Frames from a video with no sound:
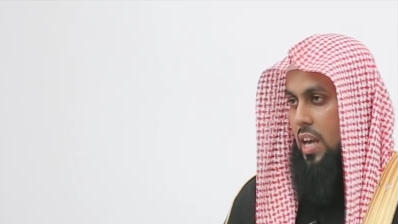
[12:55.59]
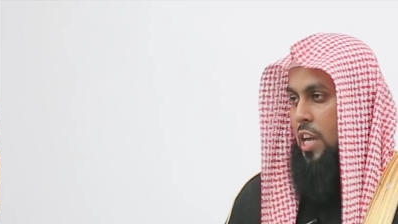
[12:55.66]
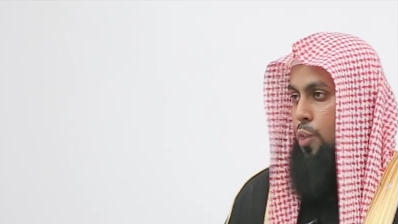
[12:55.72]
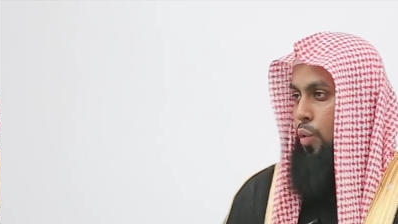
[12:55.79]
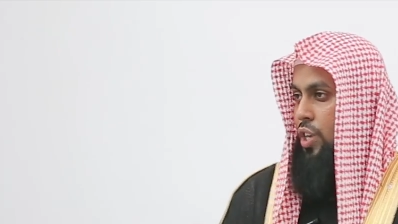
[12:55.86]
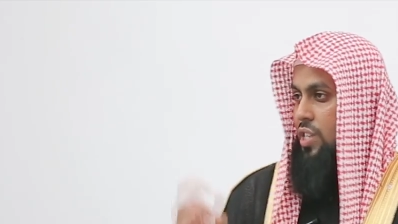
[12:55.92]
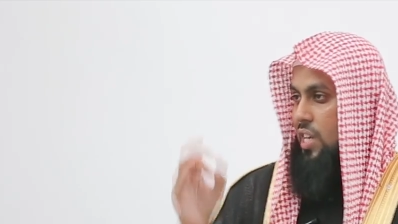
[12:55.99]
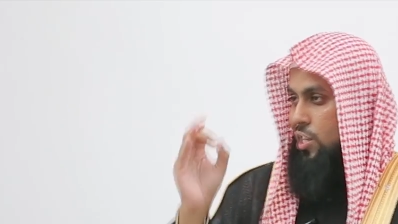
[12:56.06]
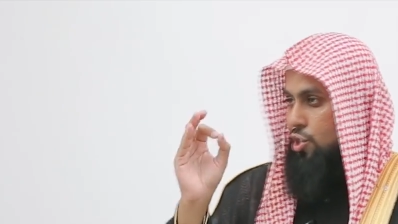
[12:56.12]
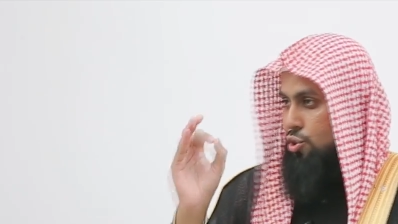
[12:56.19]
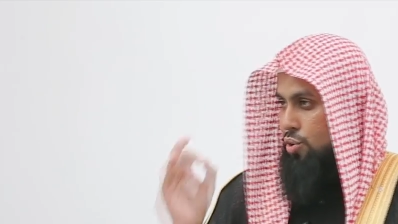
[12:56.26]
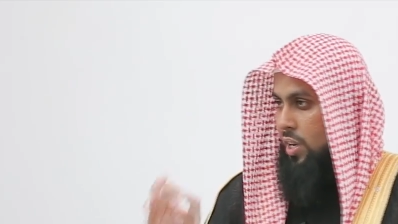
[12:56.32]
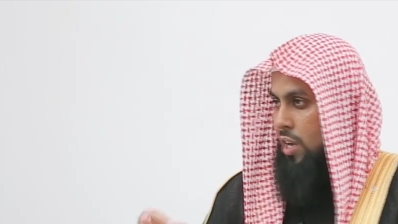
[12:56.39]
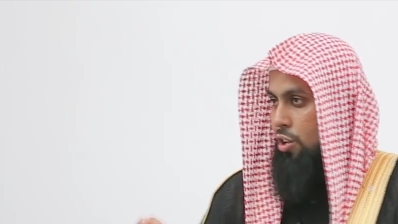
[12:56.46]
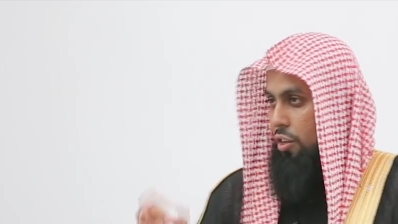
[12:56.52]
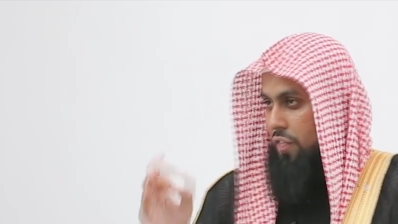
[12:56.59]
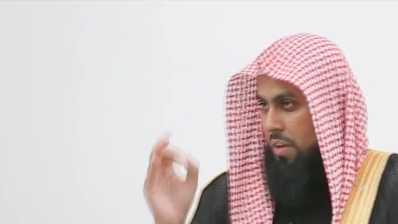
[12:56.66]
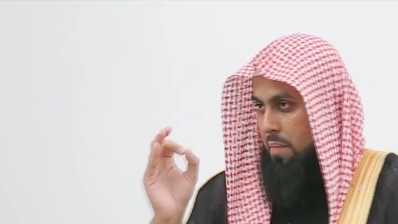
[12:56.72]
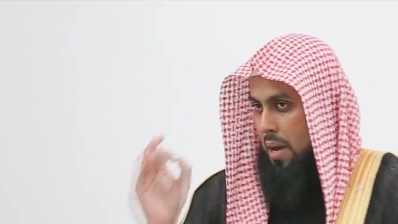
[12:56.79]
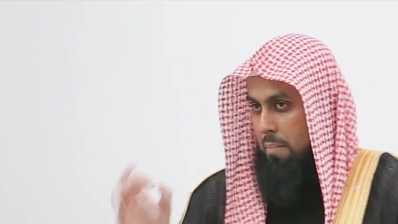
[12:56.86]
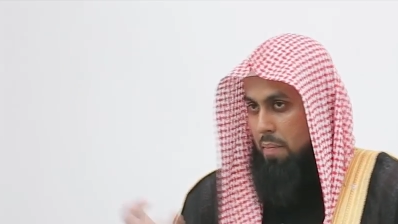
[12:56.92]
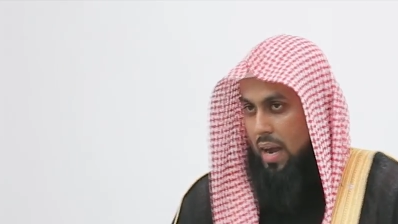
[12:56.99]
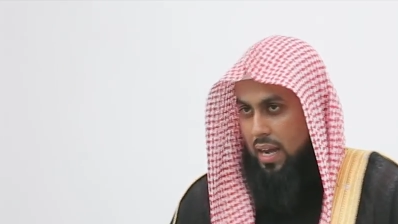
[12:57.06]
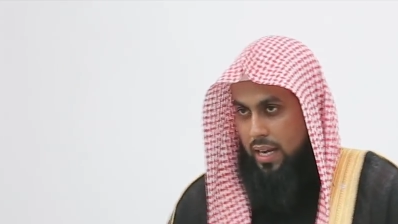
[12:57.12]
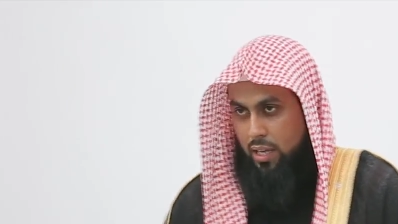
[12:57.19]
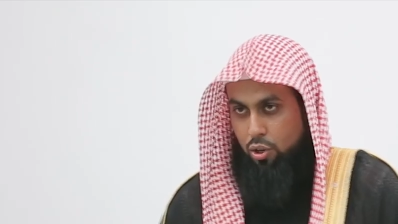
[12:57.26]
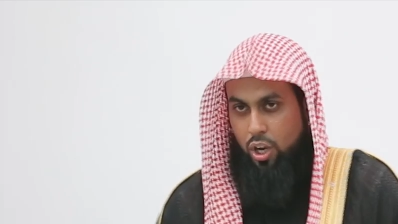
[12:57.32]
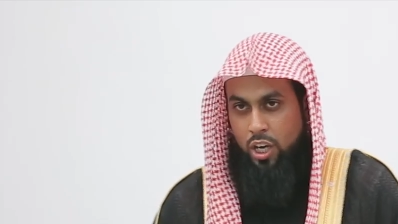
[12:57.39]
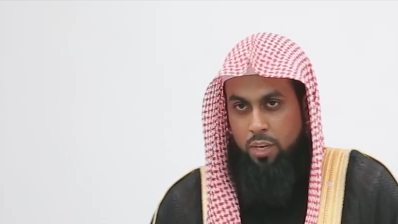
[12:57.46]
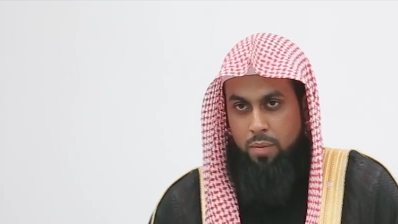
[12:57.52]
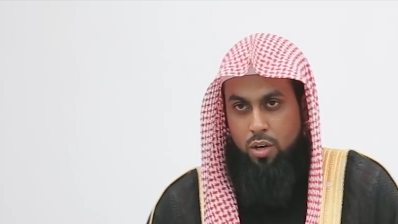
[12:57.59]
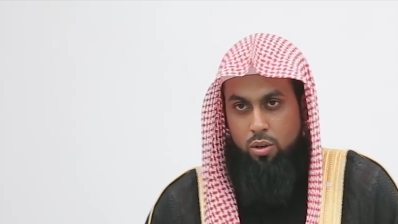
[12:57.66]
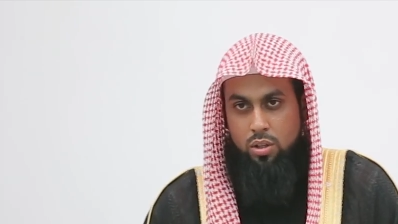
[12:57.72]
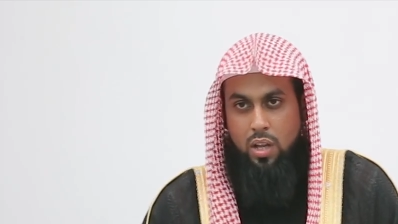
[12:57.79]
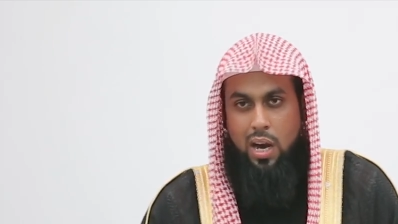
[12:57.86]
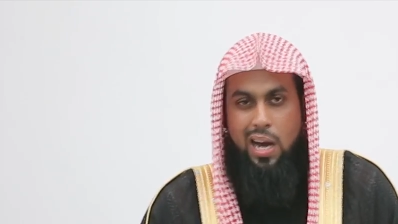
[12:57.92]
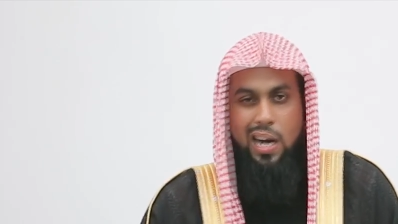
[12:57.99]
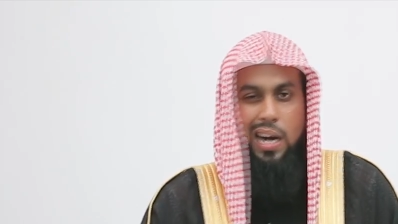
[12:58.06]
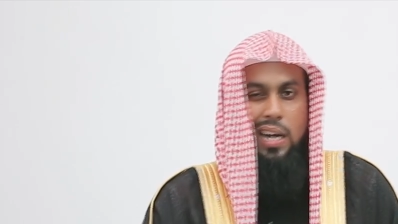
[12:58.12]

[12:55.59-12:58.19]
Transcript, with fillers: He was a student of Imam Malik rahimahullah,